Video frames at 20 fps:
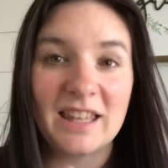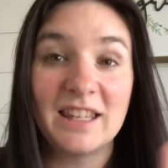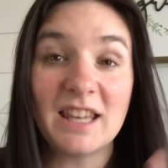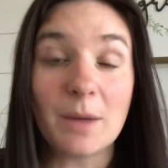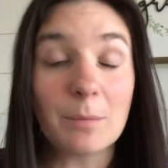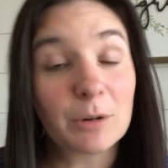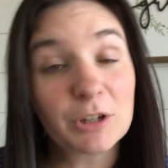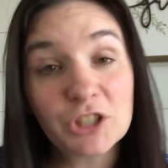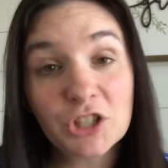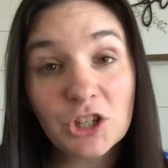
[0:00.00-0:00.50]

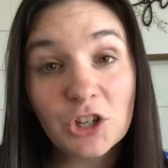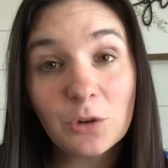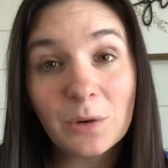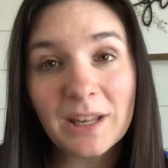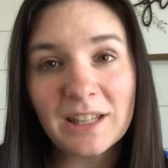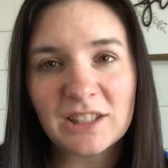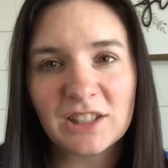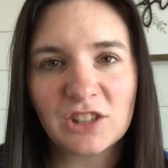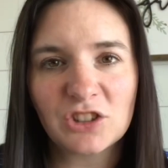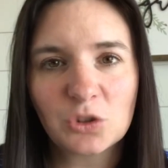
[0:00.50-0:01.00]
Number 2
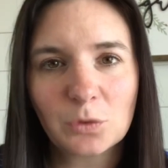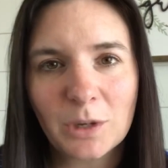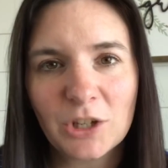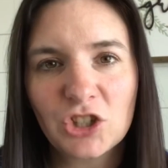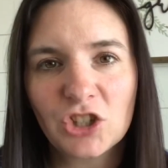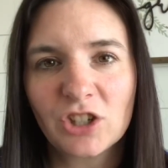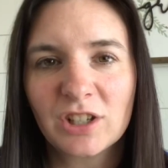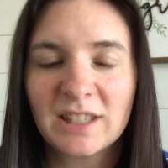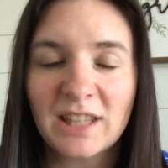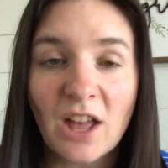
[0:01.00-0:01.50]
is to
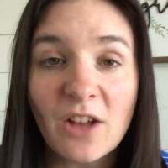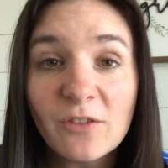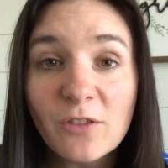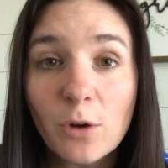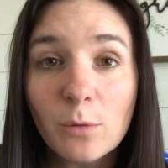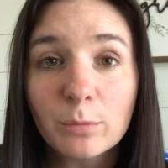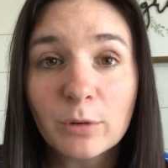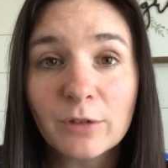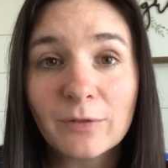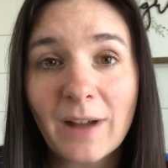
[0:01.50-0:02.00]
switch your cell
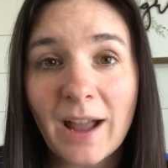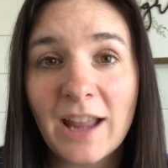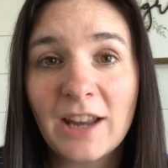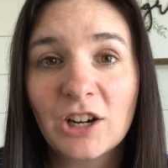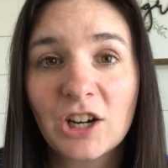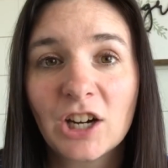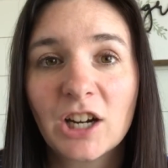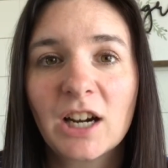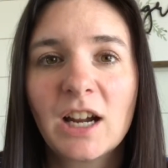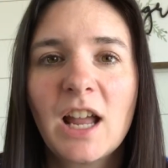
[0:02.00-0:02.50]
phone
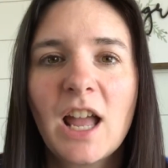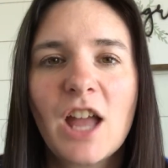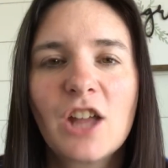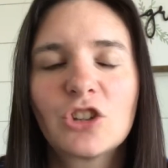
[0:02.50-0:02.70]
provider.